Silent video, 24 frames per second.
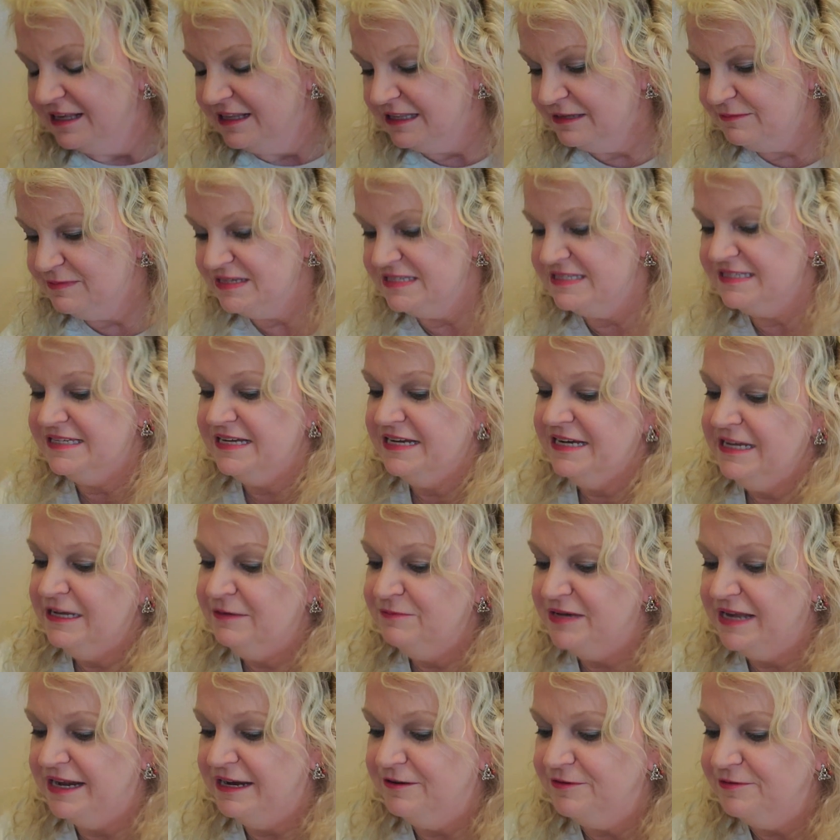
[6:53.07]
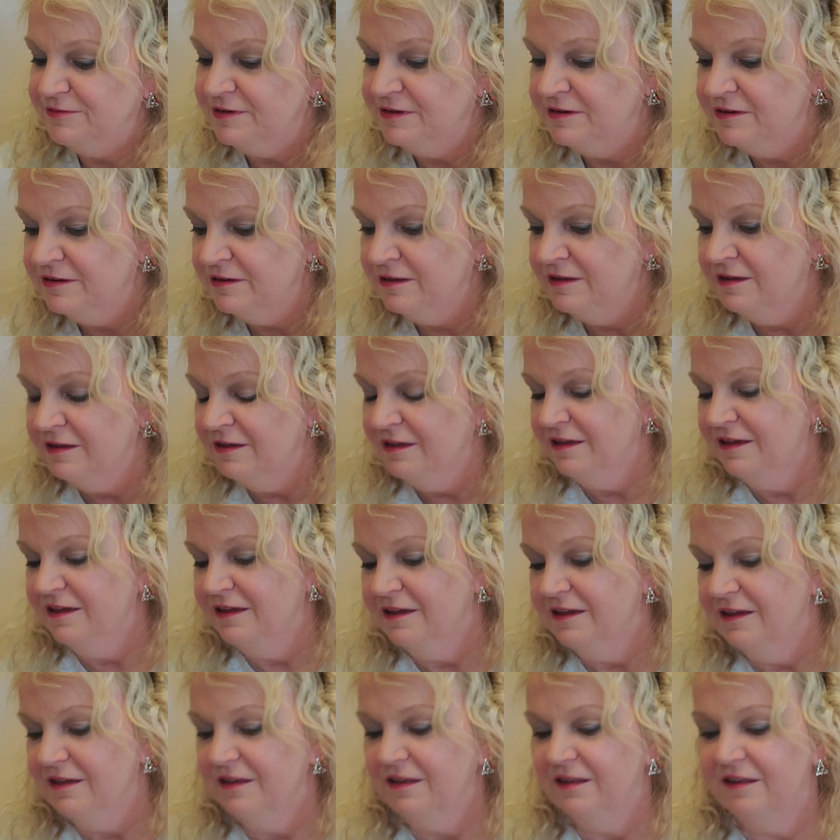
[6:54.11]
Let me set him down.
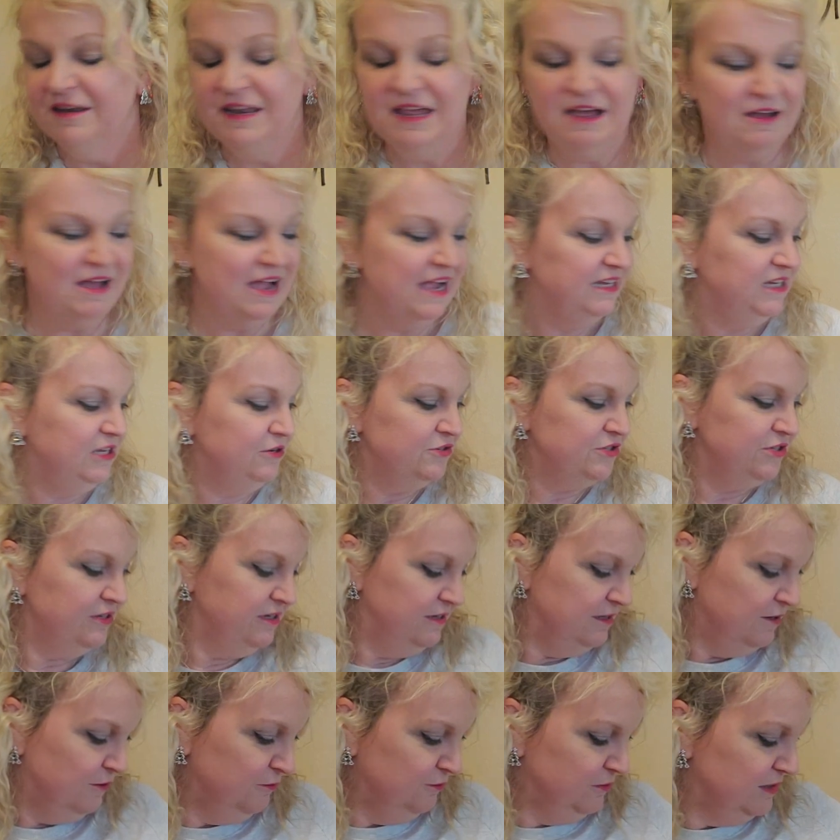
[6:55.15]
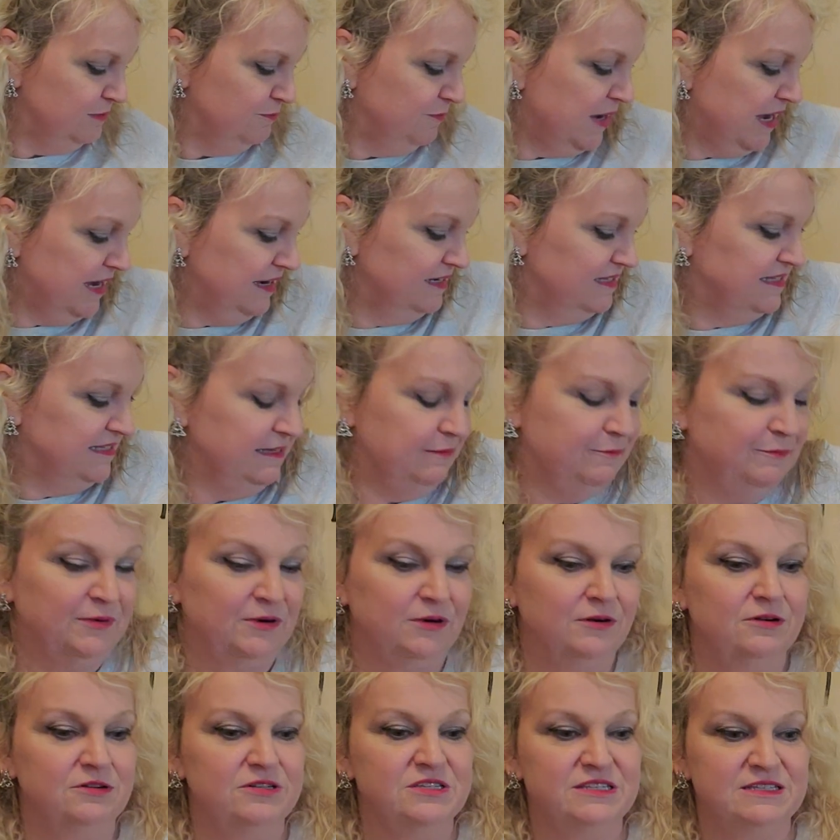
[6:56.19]
Now, I usually don't buy
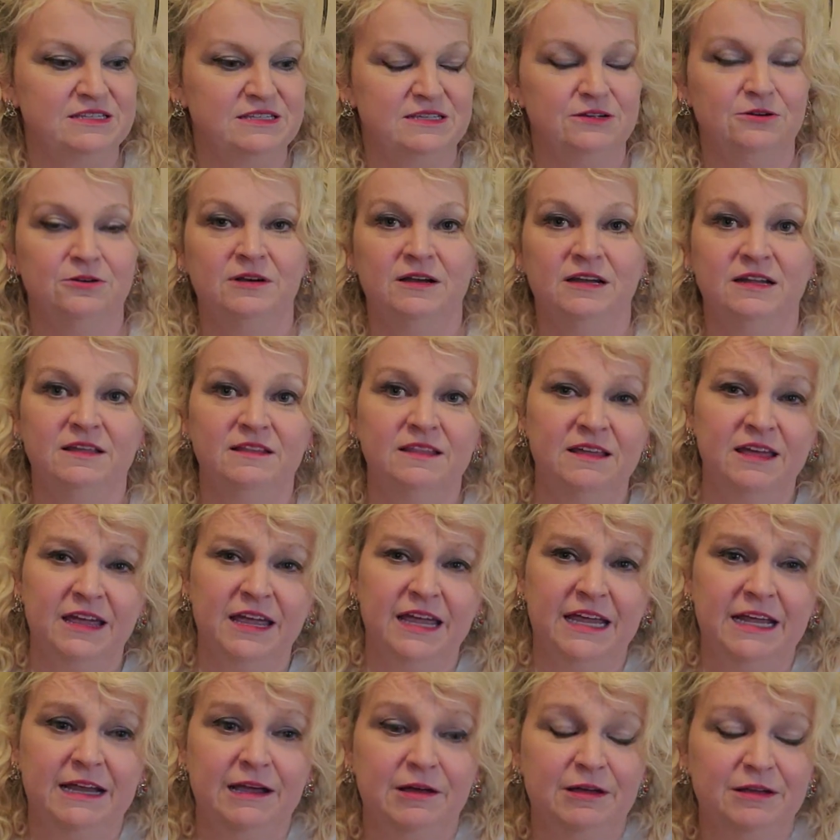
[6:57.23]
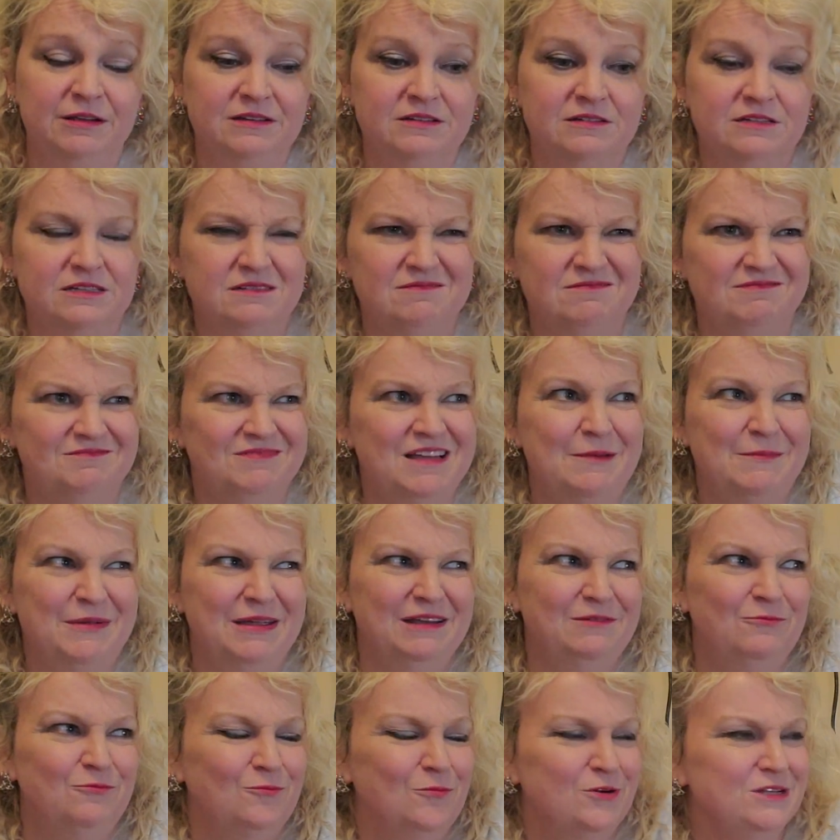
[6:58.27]
sippers or anything. I
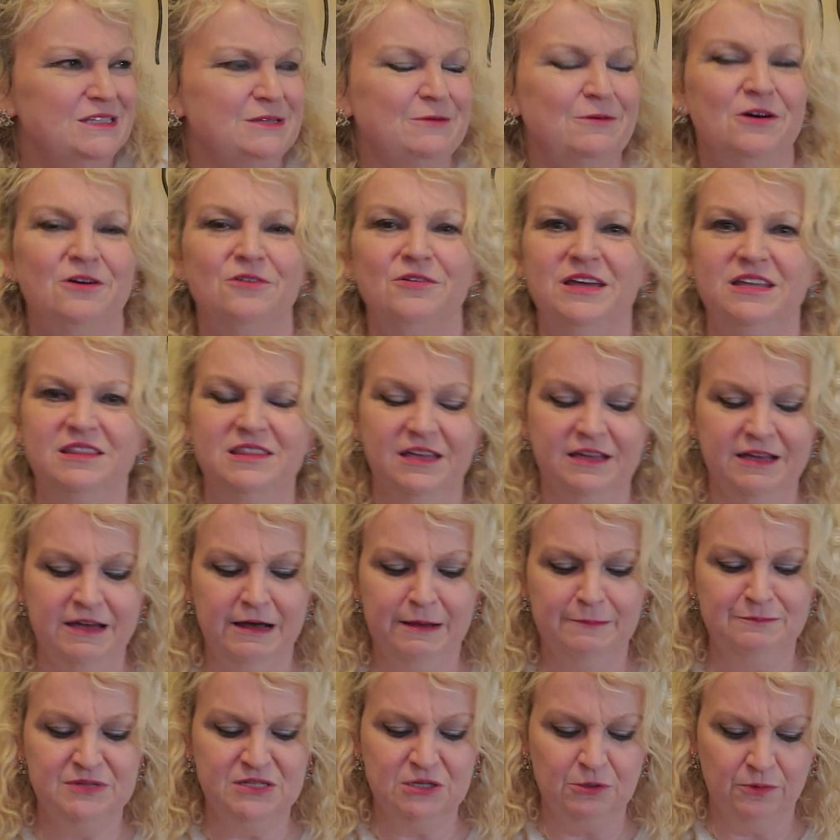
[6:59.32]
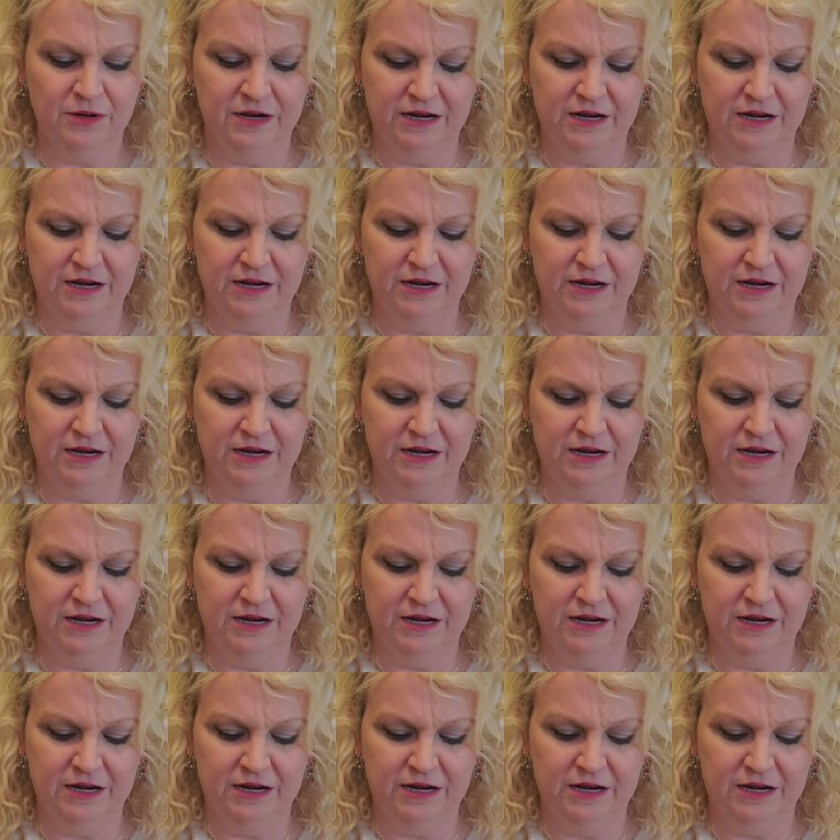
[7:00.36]
mean, once in a while I'll get the cups or